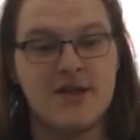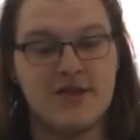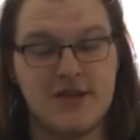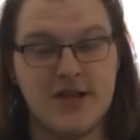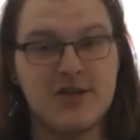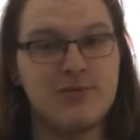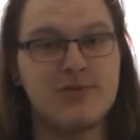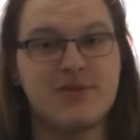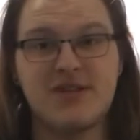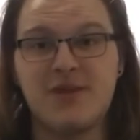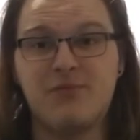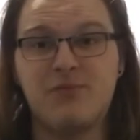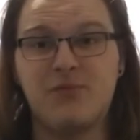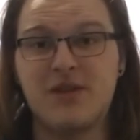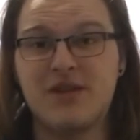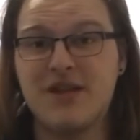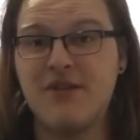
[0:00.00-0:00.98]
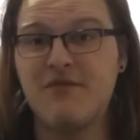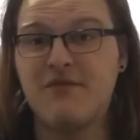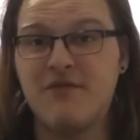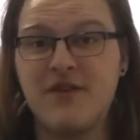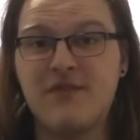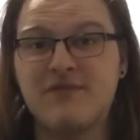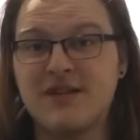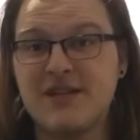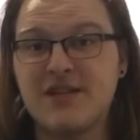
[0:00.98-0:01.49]
This was within
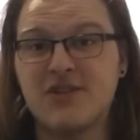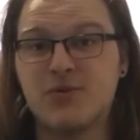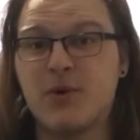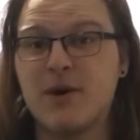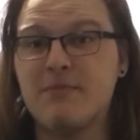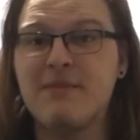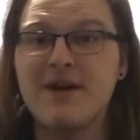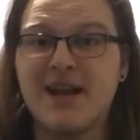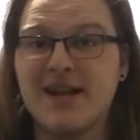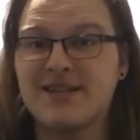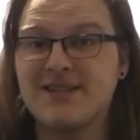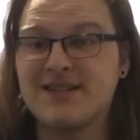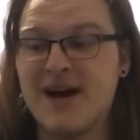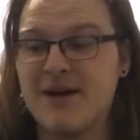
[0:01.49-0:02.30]
15 to 20 minutes.